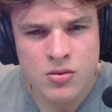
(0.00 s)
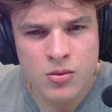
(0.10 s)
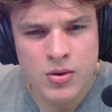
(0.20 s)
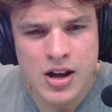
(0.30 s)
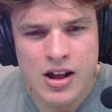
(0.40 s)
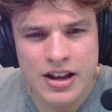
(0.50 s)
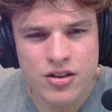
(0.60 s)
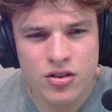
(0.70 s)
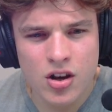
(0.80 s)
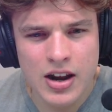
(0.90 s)
Well, I
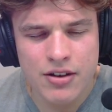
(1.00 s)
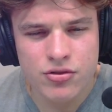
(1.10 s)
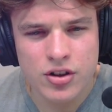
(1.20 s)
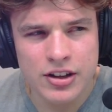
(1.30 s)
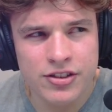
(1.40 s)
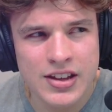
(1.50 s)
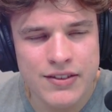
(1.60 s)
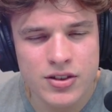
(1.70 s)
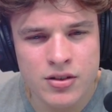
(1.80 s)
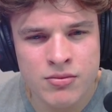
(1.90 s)
could go like rook
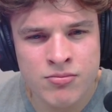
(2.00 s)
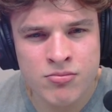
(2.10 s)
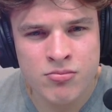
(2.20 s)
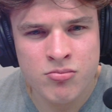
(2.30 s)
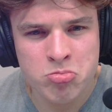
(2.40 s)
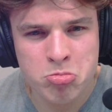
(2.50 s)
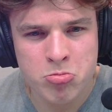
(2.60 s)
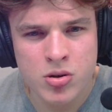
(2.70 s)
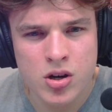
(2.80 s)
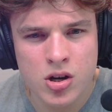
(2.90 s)
e7,
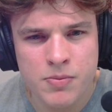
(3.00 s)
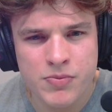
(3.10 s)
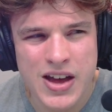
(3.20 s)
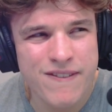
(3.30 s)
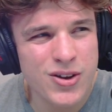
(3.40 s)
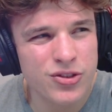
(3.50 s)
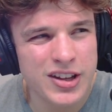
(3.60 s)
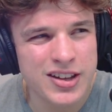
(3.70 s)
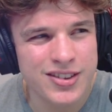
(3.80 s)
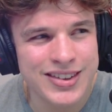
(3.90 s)
but that feels
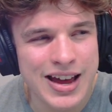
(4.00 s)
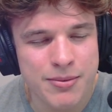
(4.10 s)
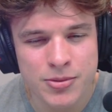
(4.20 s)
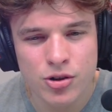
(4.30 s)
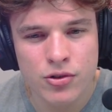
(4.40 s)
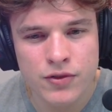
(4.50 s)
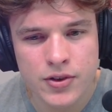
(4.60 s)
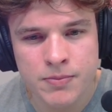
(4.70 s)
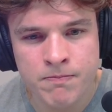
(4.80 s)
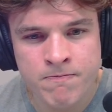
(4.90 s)
like a sad move.
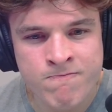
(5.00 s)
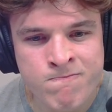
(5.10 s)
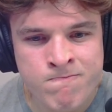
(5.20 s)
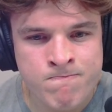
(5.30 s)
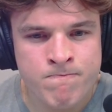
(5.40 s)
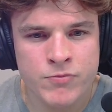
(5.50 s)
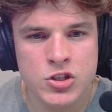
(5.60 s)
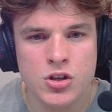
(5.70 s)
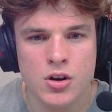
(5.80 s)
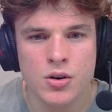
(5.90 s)

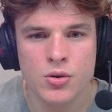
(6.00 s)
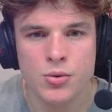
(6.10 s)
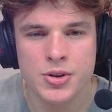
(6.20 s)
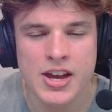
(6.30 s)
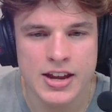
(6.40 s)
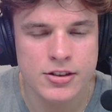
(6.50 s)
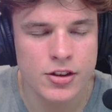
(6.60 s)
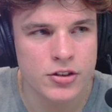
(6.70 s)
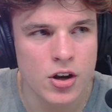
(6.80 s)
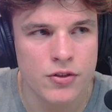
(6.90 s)
So yeah, he
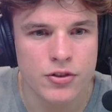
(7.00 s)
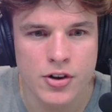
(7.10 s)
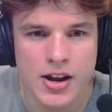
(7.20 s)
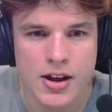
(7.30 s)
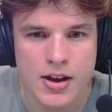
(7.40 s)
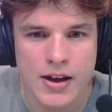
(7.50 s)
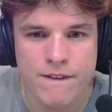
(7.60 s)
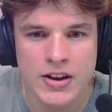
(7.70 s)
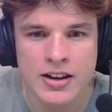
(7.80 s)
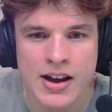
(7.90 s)
does go for it. I
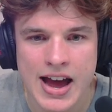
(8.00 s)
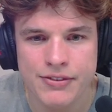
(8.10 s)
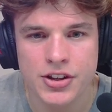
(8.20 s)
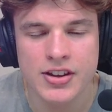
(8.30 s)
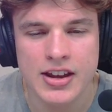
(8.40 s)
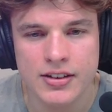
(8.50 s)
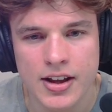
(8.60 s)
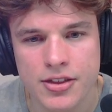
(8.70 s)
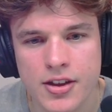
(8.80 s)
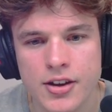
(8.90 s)
think I have to take
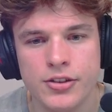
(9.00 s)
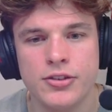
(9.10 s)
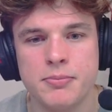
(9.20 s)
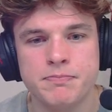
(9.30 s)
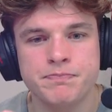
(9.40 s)
like this.